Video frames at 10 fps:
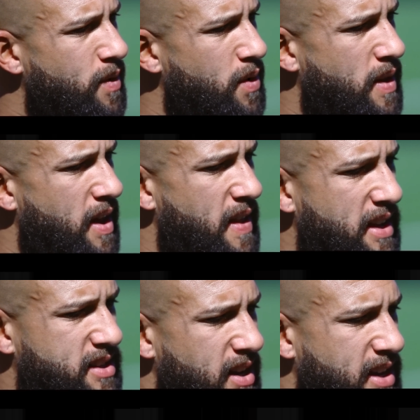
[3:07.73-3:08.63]
And
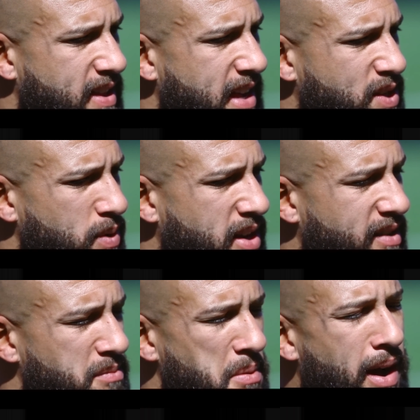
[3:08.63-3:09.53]
that's what
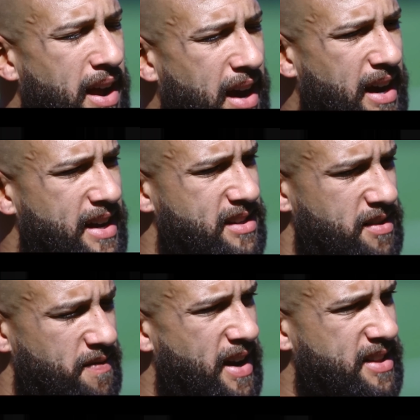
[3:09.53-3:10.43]
gives me my high, is the
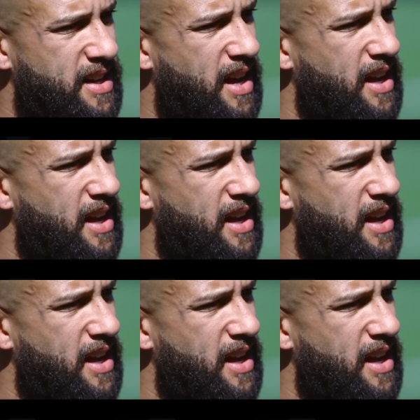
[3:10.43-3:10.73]
fact that